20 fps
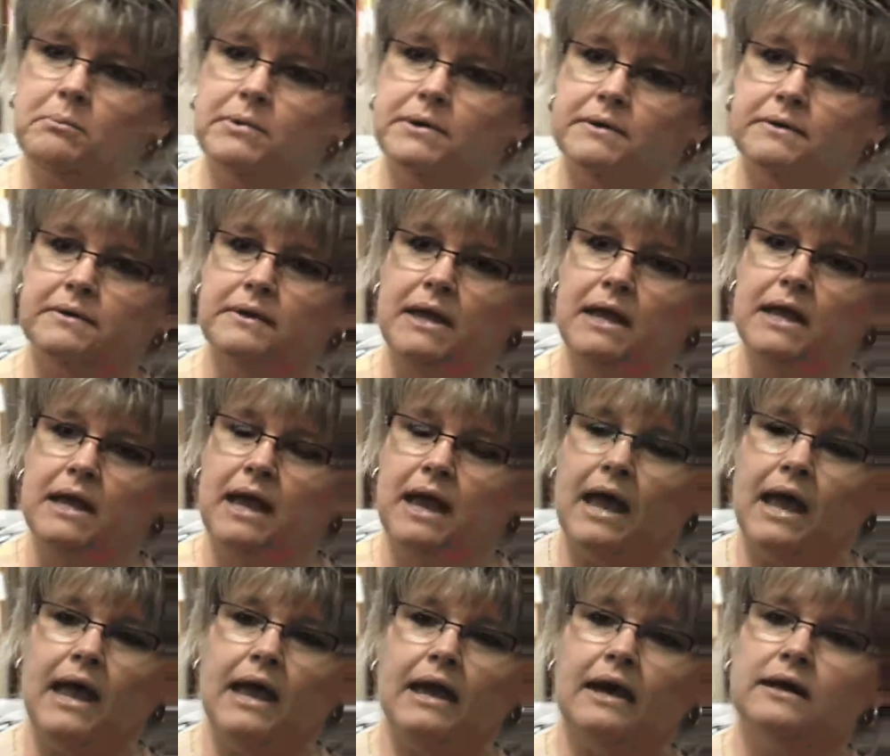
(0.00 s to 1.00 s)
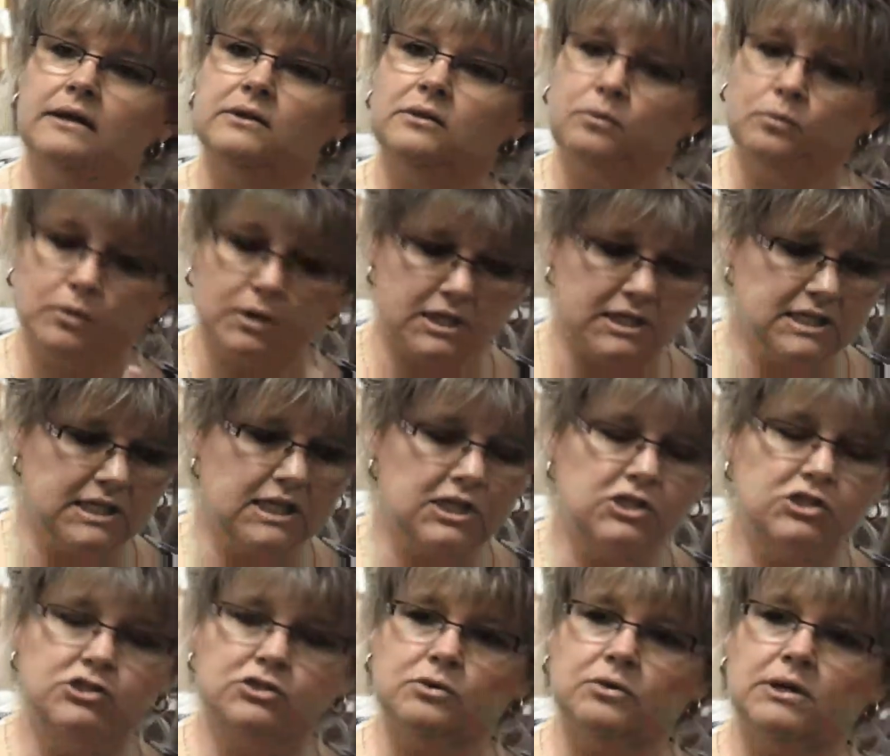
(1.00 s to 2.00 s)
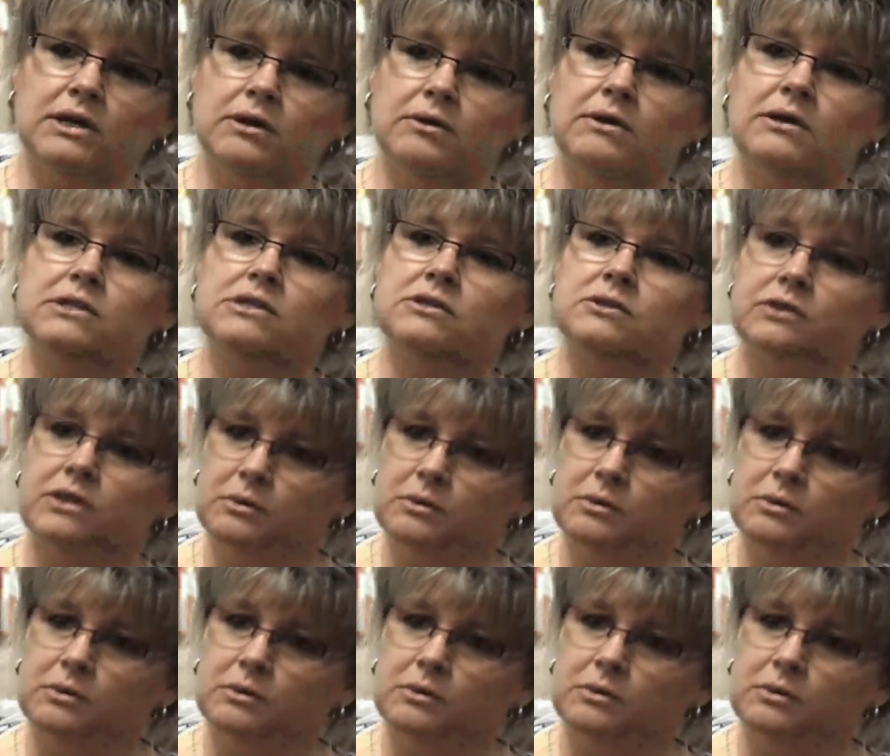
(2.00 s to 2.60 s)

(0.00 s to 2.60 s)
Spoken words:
up and reteach certain areas